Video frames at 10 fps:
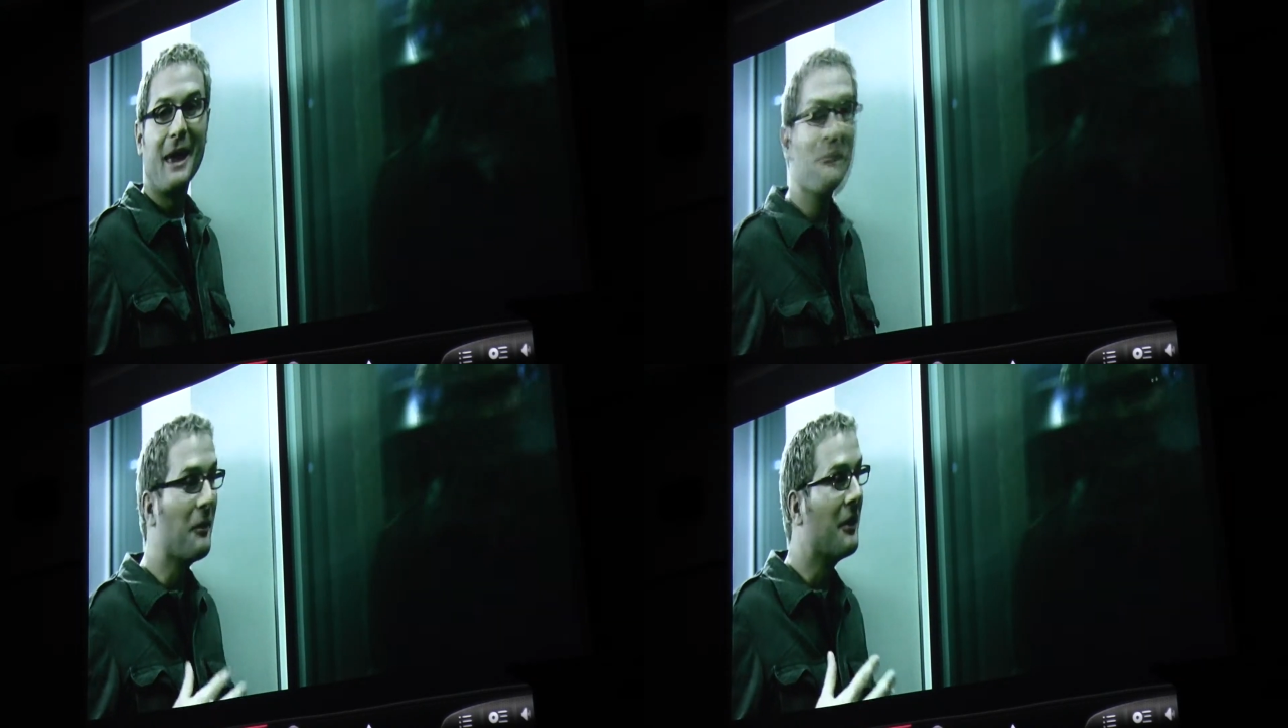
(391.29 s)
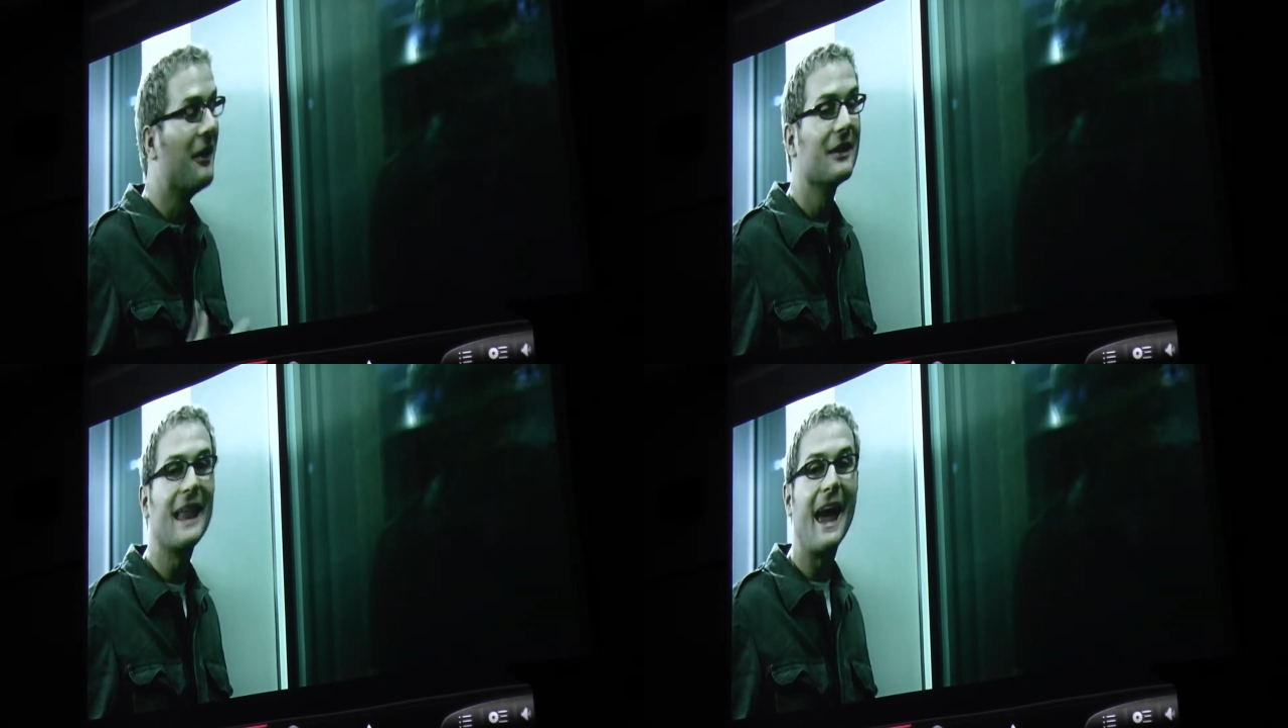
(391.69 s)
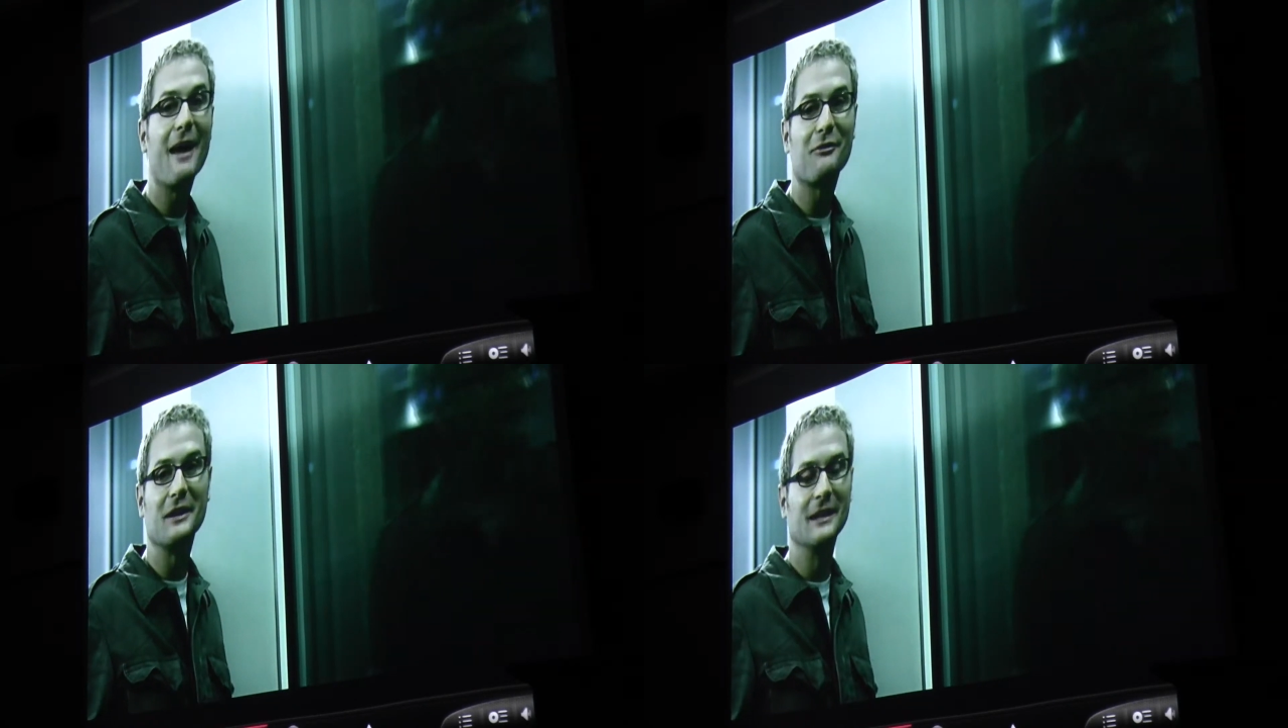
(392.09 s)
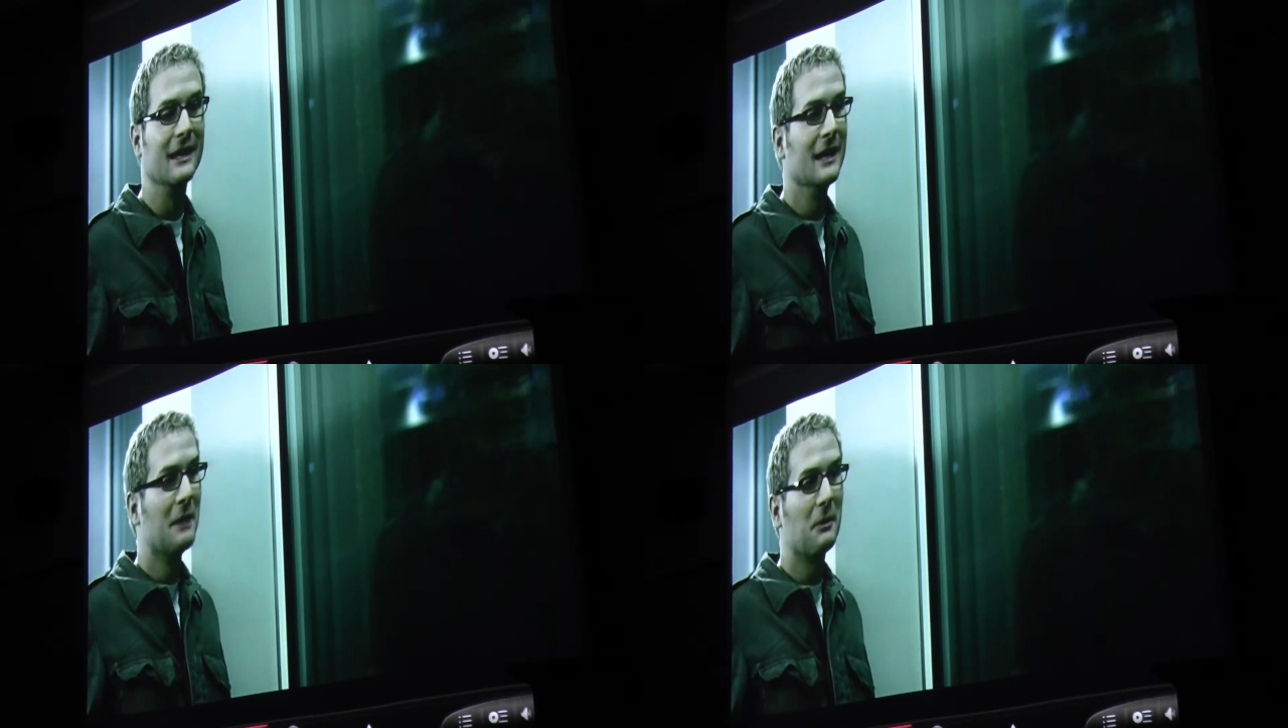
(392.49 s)
And we're all laughing,
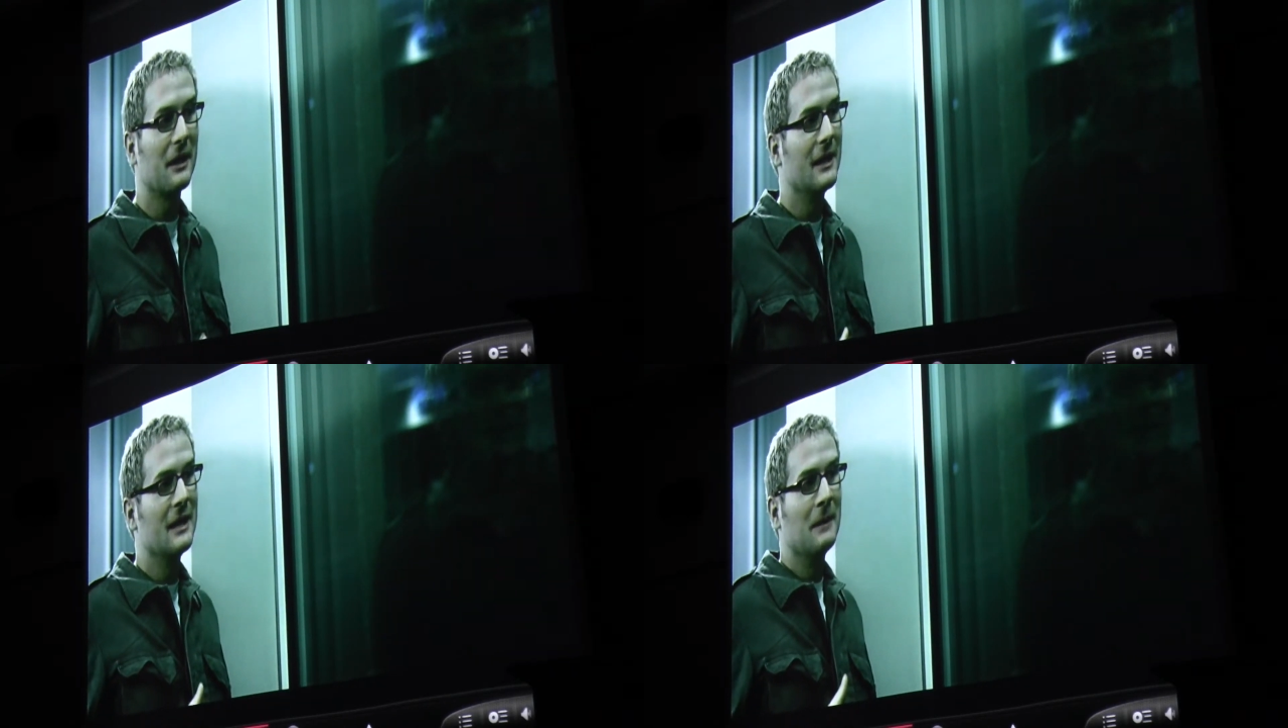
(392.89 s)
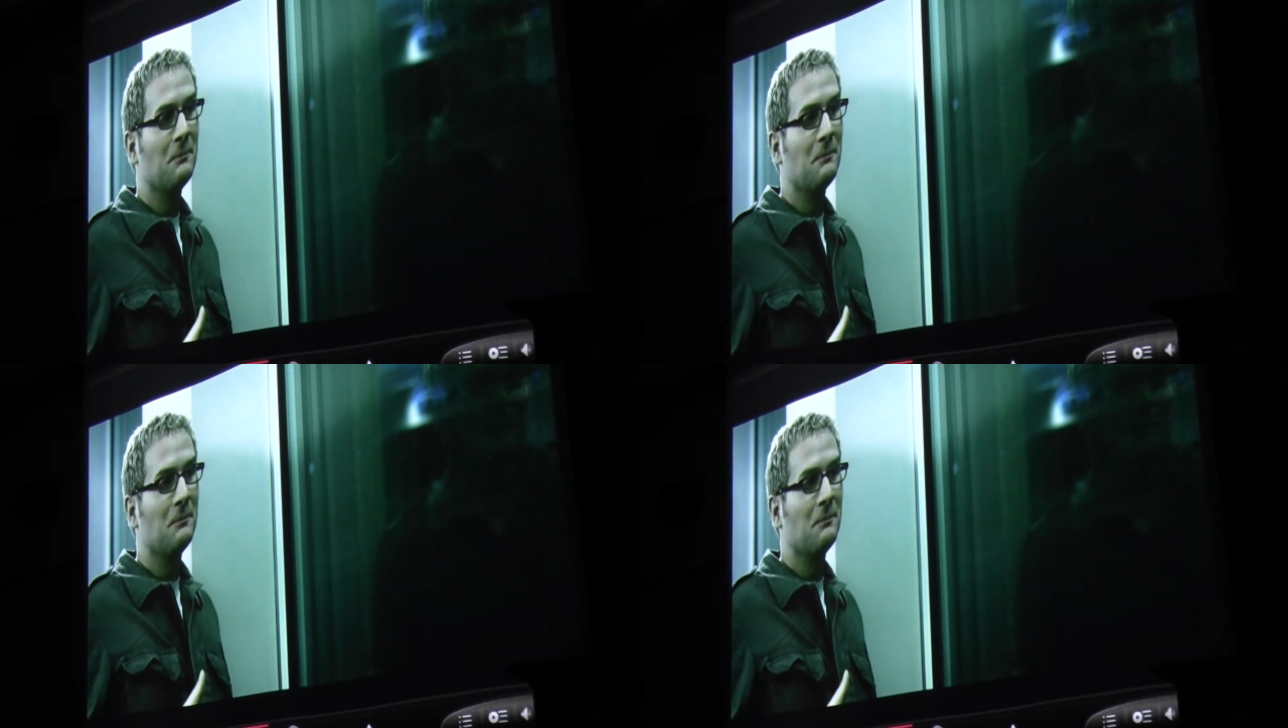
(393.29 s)
but